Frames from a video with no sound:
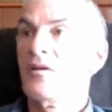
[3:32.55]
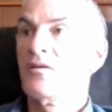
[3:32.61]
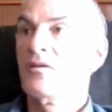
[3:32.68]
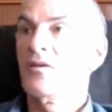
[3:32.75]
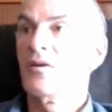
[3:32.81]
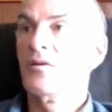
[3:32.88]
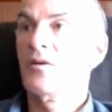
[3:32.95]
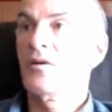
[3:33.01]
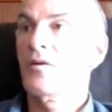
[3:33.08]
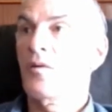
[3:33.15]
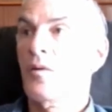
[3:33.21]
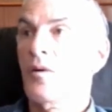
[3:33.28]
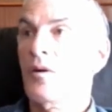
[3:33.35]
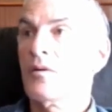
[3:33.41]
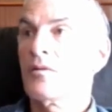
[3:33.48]
to the
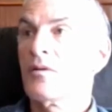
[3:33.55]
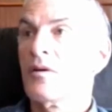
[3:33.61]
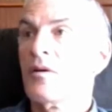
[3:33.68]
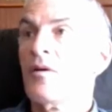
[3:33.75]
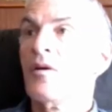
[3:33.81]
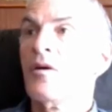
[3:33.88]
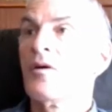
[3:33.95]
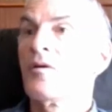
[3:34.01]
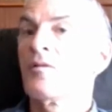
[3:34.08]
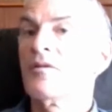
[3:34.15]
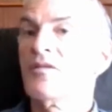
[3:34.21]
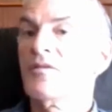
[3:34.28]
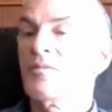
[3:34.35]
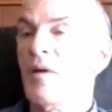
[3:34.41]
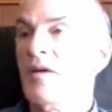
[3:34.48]
court
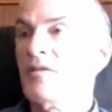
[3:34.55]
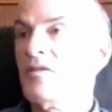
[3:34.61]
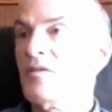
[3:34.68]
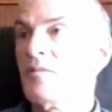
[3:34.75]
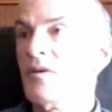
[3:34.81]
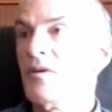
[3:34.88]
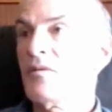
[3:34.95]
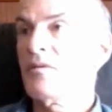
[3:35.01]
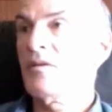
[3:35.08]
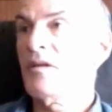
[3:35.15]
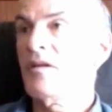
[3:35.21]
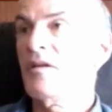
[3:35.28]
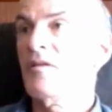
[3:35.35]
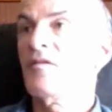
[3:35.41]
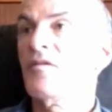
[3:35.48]

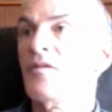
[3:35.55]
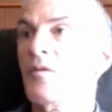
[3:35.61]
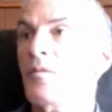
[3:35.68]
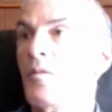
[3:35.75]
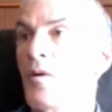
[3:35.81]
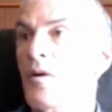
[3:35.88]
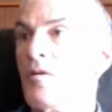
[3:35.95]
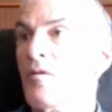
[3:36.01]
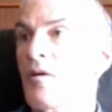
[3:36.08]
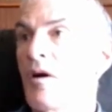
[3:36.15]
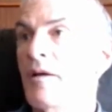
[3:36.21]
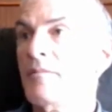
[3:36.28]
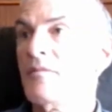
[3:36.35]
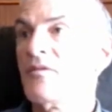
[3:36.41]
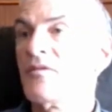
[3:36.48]
responsibility for war
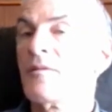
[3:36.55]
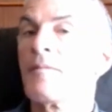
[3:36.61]
crimes.